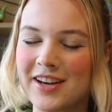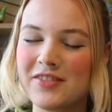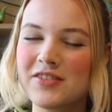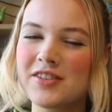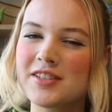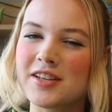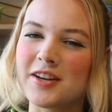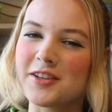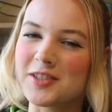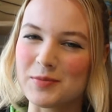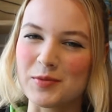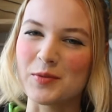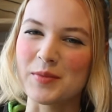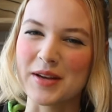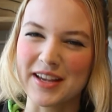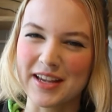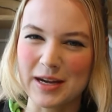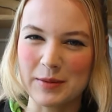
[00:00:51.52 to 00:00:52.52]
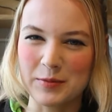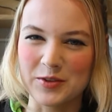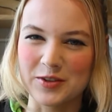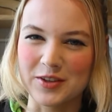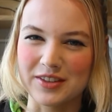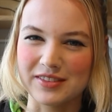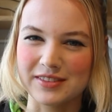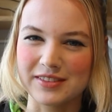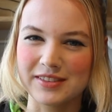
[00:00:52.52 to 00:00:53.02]
I've decided to put my camera
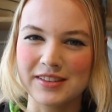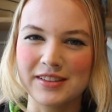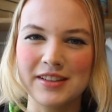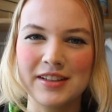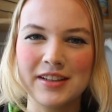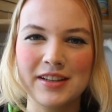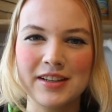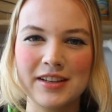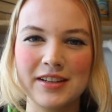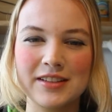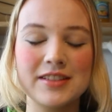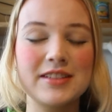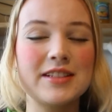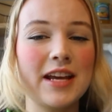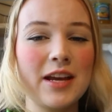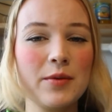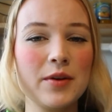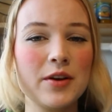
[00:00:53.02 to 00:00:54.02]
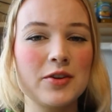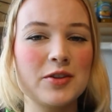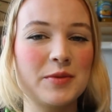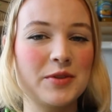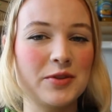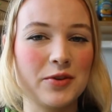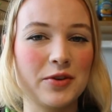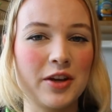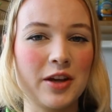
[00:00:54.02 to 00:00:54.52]
on. Today we're going to be
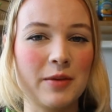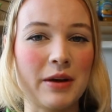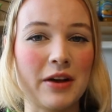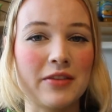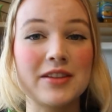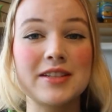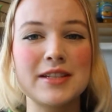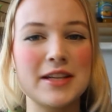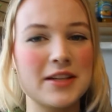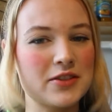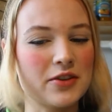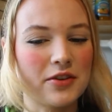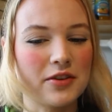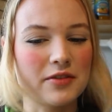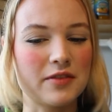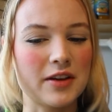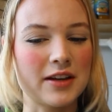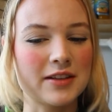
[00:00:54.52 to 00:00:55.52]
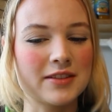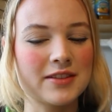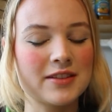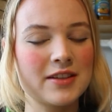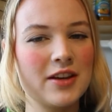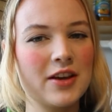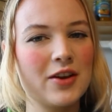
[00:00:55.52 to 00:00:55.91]
talking about the TikTok effect,